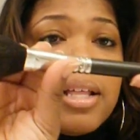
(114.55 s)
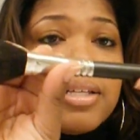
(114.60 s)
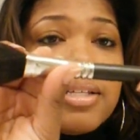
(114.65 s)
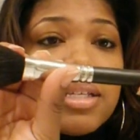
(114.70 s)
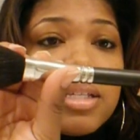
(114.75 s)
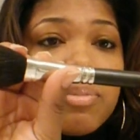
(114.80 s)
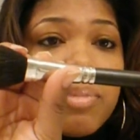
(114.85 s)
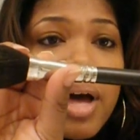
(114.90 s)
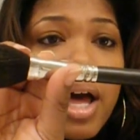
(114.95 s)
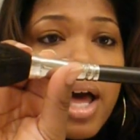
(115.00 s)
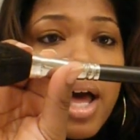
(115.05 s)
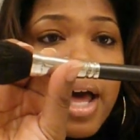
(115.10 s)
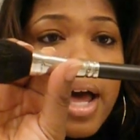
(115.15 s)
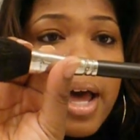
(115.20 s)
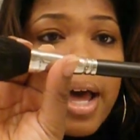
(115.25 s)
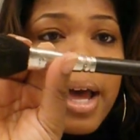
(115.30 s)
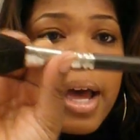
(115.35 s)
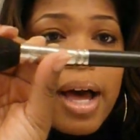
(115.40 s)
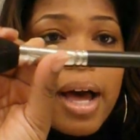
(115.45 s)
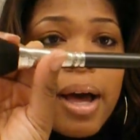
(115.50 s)
This is
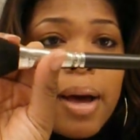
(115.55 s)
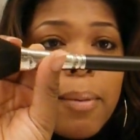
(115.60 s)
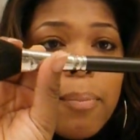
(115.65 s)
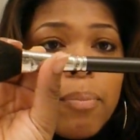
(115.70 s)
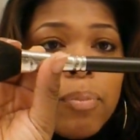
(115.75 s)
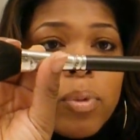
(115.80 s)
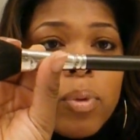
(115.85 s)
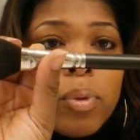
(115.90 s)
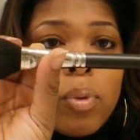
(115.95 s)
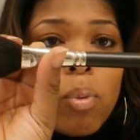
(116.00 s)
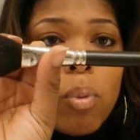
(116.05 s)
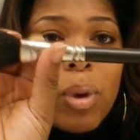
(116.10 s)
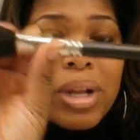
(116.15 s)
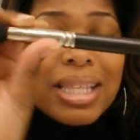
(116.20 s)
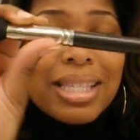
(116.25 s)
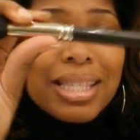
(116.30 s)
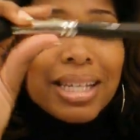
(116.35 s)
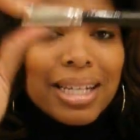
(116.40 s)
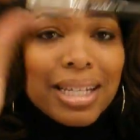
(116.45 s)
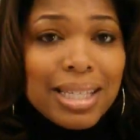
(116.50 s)
my
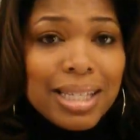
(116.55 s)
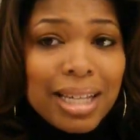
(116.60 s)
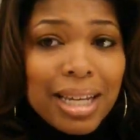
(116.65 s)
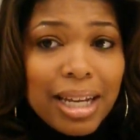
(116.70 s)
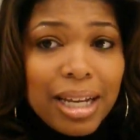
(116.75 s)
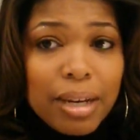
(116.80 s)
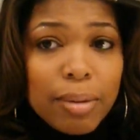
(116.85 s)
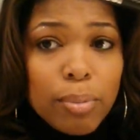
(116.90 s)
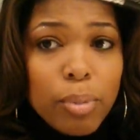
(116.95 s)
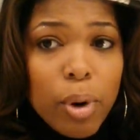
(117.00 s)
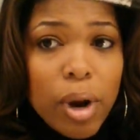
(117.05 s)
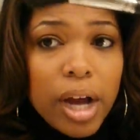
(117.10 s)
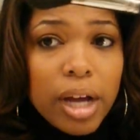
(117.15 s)
116